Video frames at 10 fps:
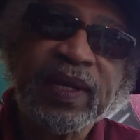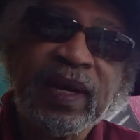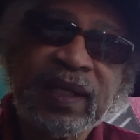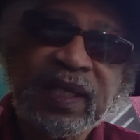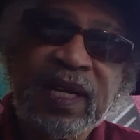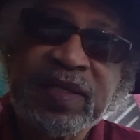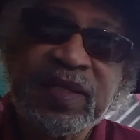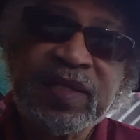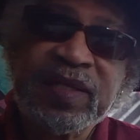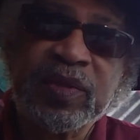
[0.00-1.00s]

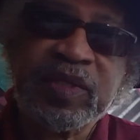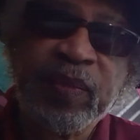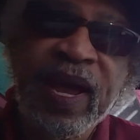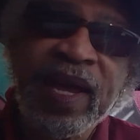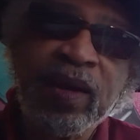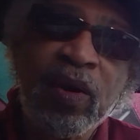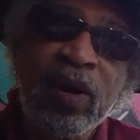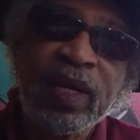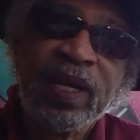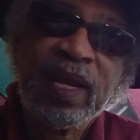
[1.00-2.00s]
unconstitutional spying
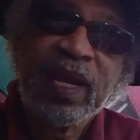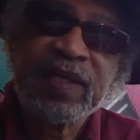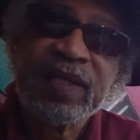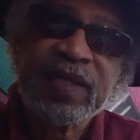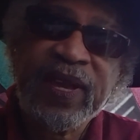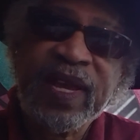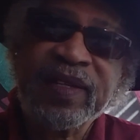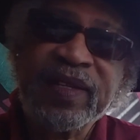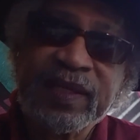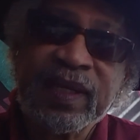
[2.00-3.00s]
on and
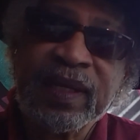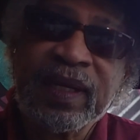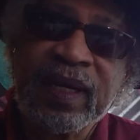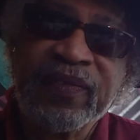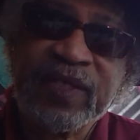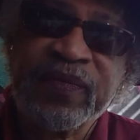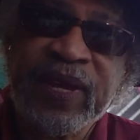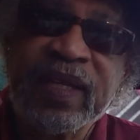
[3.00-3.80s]
surveilling